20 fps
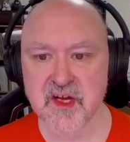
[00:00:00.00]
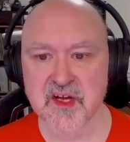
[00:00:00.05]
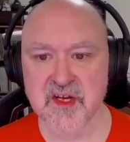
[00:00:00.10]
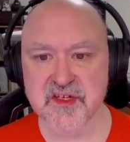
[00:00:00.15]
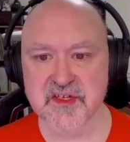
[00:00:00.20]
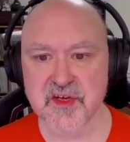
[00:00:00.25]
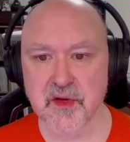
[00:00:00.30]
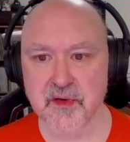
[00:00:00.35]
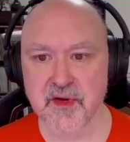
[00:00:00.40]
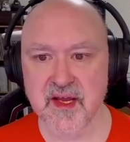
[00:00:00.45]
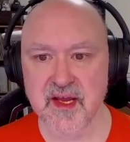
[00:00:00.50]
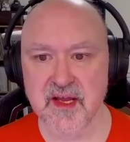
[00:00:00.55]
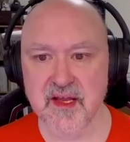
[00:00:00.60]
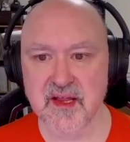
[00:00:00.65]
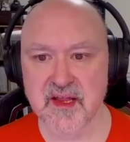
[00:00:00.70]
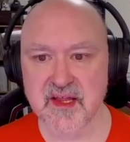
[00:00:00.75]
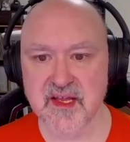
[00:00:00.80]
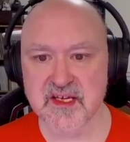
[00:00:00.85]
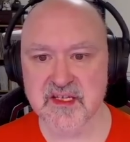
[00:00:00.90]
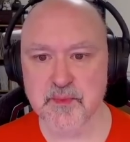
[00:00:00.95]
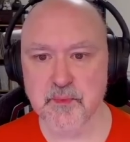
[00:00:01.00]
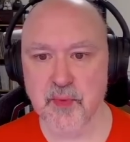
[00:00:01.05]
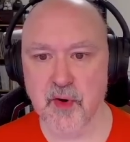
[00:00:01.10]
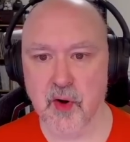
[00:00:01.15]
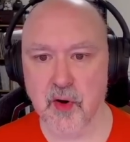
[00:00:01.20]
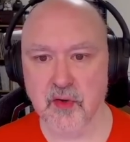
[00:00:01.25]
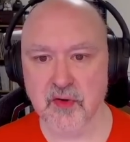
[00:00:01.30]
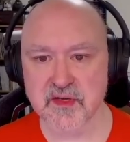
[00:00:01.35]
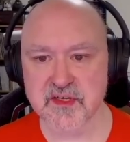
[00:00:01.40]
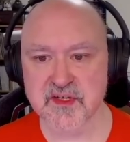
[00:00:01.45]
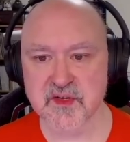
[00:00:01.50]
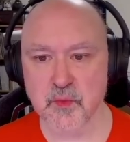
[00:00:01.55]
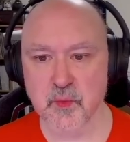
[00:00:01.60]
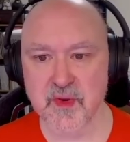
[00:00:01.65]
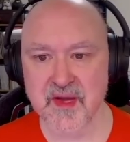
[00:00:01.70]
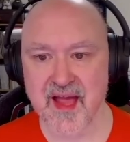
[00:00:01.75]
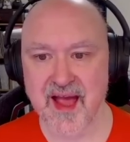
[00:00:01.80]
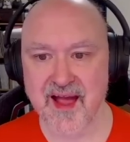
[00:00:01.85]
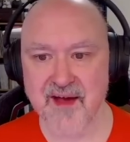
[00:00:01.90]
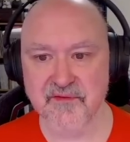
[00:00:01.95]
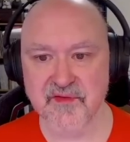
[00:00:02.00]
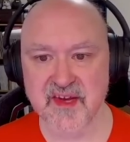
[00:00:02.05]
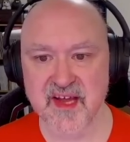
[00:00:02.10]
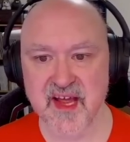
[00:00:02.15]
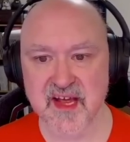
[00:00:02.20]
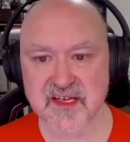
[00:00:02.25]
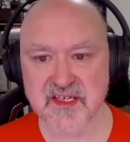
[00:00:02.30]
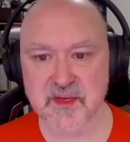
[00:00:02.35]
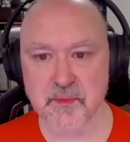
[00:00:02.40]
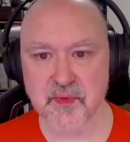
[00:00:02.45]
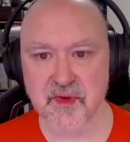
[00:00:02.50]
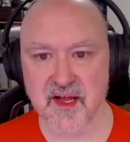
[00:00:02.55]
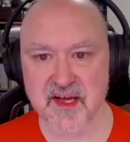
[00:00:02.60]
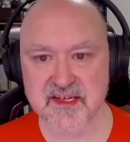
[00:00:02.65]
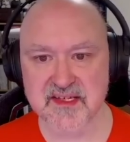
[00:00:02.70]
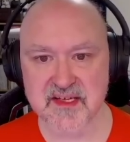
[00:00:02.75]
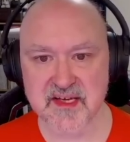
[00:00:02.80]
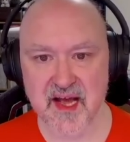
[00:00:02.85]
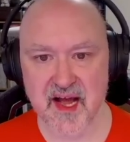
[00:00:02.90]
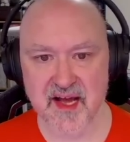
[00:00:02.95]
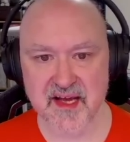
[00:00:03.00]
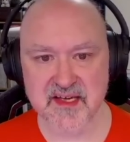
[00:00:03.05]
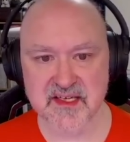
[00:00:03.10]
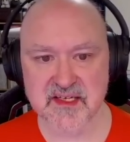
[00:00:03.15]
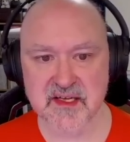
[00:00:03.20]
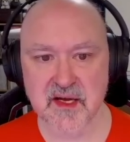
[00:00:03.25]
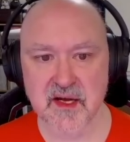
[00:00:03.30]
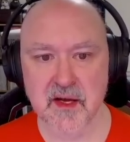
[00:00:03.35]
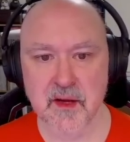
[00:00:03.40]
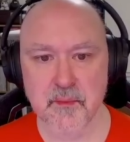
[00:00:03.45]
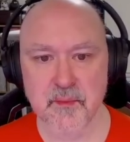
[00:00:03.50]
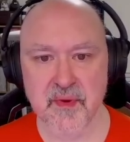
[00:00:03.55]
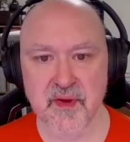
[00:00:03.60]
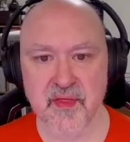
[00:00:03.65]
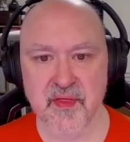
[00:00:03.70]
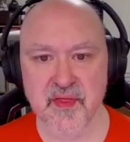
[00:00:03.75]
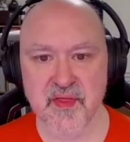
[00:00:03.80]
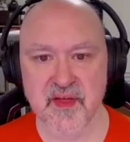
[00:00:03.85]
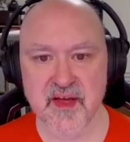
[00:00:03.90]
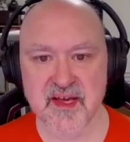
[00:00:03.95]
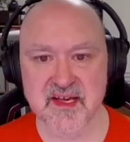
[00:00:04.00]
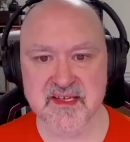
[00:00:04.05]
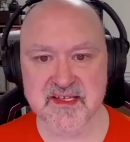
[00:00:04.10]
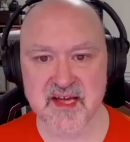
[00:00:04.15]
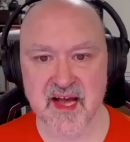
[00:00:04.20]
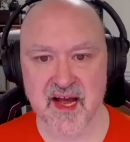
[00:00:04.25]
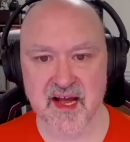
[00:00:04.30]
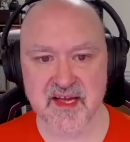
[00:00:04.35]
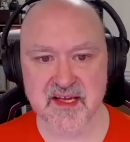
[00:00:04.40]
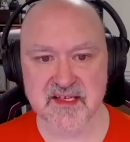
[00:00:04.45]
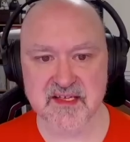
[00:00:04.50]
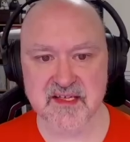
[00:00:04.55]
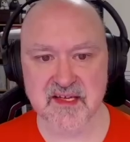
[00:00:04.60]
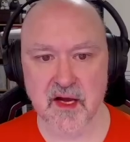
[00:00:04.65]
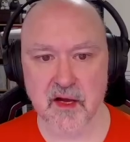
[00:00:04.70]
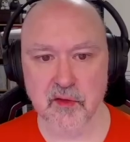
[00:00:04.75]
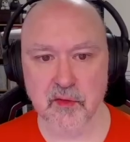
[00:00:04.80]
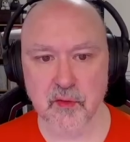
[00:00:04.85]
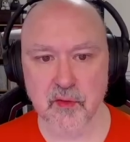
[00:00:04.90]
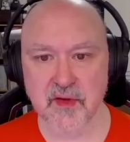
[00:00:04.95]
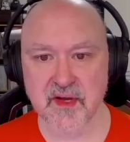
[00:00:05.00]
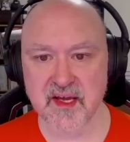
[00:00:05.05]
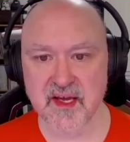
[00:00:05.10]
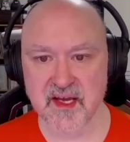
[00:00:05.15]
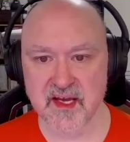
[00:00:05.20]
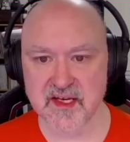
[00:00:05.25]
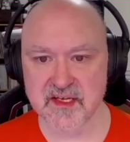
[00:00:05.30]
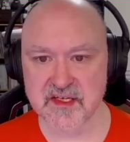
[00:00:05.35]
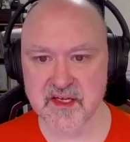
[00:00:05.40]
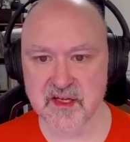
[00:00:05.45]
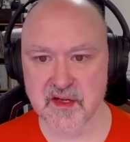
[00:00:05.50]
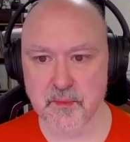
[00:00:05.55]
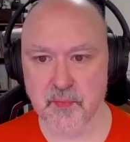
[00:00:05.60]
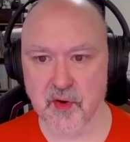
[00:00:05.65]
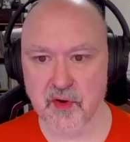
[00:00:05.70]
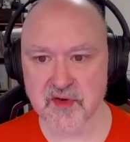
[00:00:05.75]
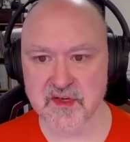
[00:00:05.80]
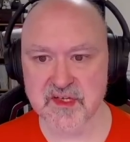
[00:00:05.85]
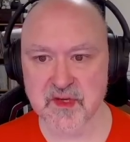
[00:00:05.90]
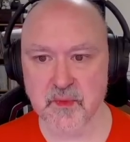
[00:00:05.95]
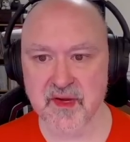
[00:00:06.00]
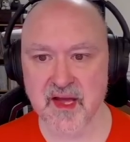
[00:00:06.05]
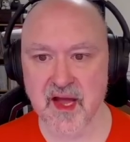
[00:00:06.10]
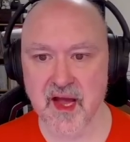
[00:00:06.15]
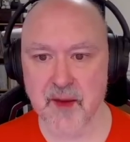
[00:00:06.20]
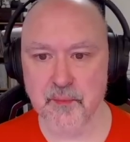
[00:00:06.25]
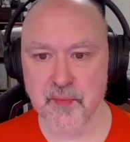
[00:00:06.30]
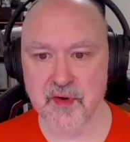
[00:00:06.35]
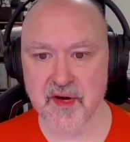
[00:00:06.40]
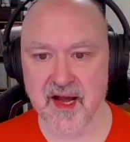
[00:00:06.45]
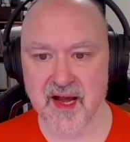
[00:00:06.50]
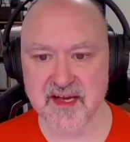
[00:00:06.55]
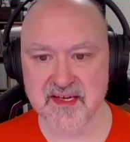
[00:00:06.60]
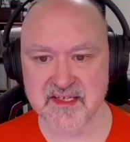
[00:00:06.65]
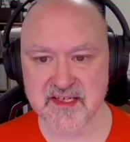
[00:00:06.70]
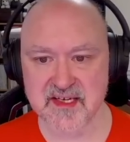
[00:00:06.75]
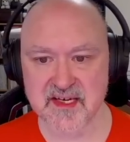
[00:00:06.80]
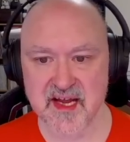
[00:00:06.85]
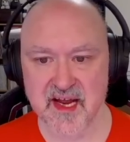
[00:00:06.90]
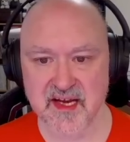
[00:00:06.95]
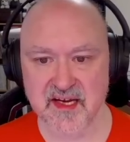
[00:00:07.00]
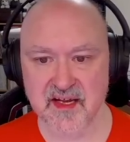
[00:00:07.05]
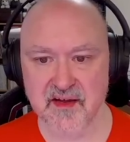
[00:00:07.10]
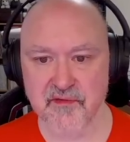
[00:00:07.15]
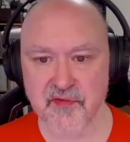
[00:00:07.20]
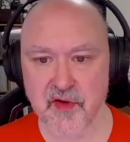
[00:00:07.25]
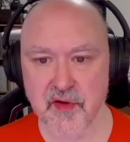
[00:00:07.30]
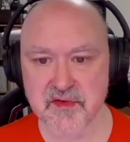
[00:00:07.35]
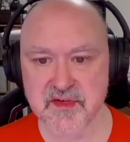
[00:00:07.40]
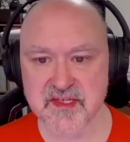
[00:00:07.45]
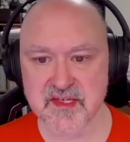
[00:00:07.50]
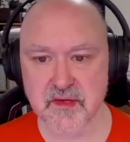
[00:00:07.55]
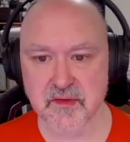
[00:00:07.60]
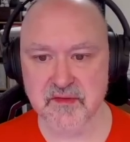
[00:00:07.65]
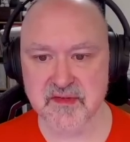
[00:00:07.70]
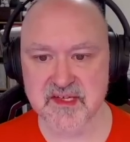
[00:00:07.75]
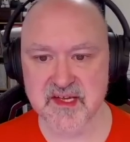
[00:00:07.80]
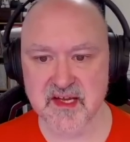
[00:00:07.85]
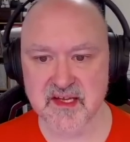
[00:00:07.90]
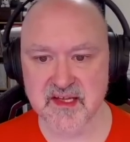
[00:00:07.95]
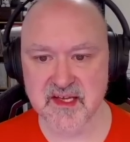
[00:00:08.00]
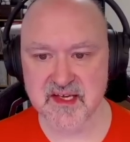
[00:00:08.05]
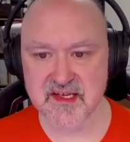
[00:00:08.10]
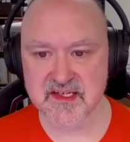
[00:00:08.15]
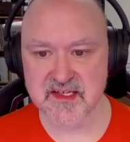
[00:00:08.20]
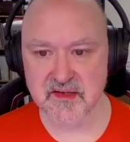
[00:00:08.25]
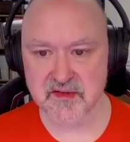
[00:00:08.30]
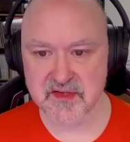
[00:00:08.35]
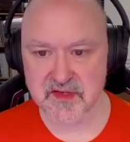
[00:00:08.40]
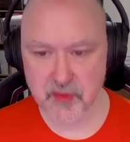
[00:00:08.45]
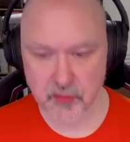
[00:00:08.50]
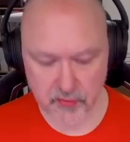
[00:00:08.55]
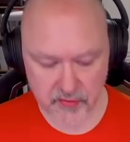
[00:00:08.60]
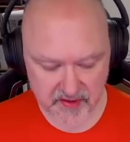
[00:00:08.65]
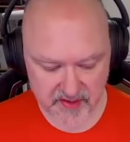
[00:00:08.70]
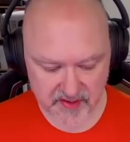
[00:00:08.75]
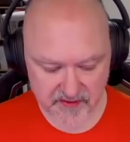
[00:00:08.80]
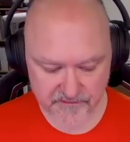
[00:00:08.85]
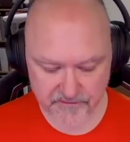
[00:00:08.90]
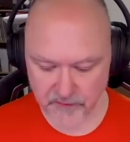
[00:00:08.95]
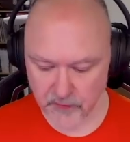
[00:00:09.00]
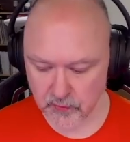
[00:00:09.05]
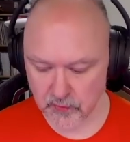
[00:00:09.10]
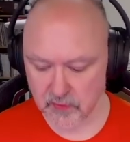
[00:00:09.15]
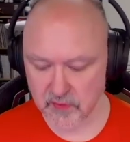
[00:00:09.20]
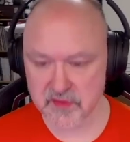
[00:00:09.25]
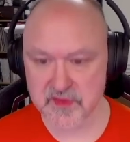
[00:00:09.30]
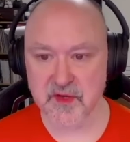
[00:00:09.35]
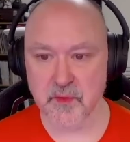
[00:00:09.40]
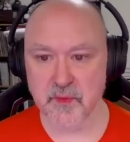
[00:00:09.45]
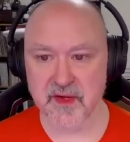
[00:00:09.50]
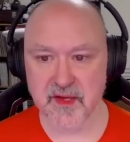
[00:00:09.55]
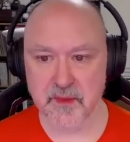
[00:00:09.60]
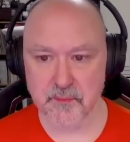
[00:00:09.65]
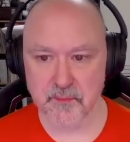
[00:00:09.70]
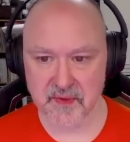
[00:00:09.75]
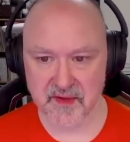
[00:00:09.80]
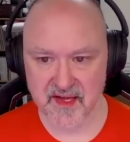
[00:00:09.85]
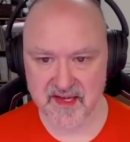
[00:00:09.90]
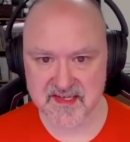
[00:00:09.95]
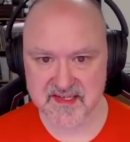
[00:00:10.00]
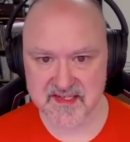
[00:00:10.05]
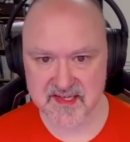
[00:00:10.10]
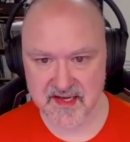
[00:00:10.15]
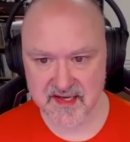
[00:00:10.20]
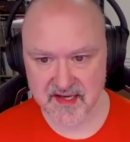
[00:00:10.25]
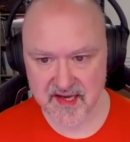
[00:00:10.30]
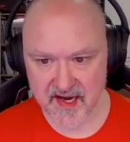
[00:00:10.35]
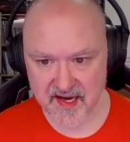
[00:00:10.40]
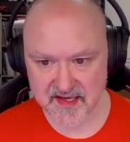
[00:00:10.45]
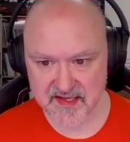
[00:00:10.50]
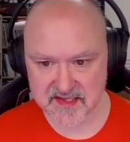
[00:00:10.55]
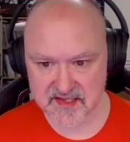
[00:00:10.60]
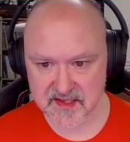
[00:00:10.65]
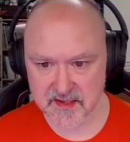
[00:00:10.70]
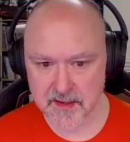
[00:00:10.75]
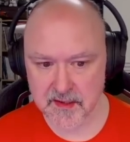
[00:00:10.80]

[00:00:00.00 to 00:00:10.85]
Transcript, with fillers: So in this box, we have yet to place an 8, but these 8s are looking into the box, so we can't put 8 in any of those cells, and these cells are already full, so we can place an 8.